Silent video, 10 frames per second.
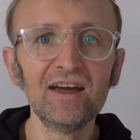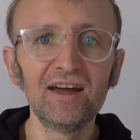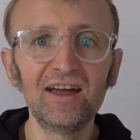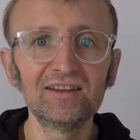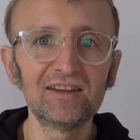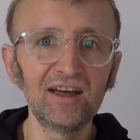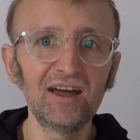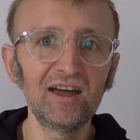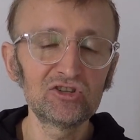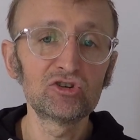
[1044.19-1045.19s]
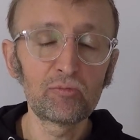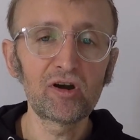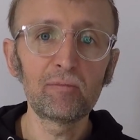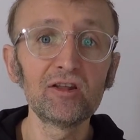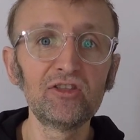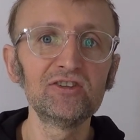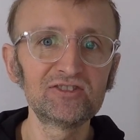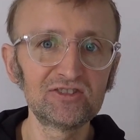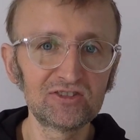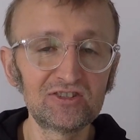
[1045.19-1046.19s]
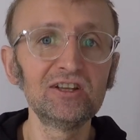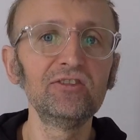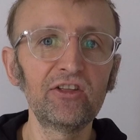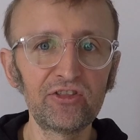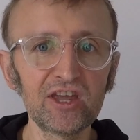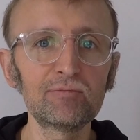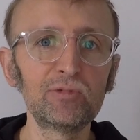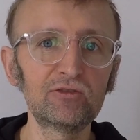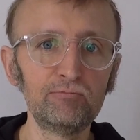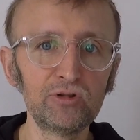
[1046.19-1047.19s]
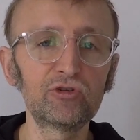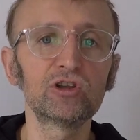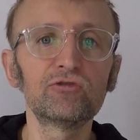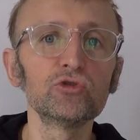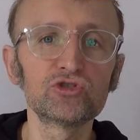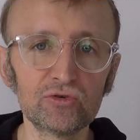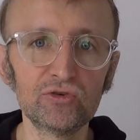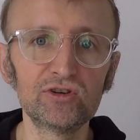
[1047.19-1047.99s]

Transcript: And interoperability is still the thing, but for the future.